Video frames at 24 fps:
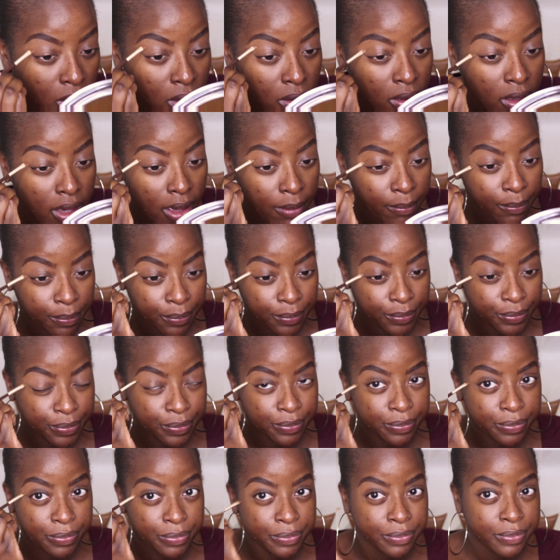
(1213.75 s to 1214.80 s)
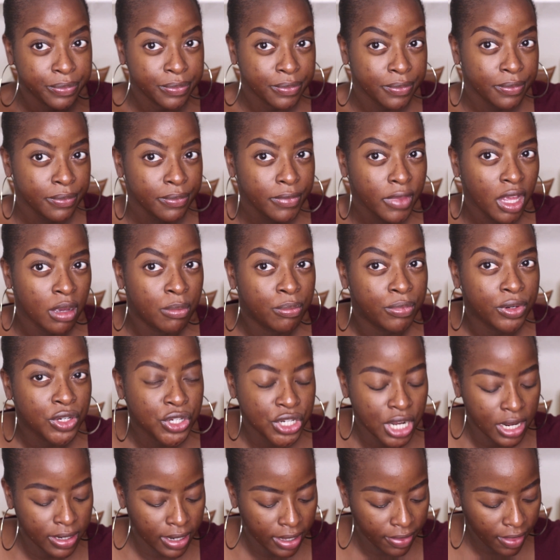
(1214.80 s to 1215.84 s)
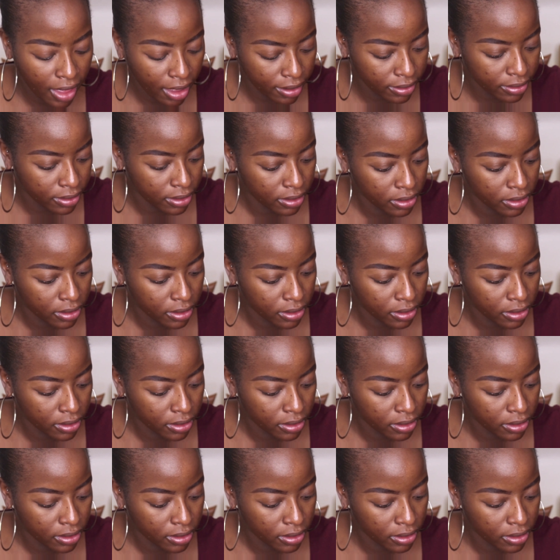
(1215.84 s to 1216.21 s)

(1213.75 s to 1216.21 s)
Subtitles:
Yep, brush down like that.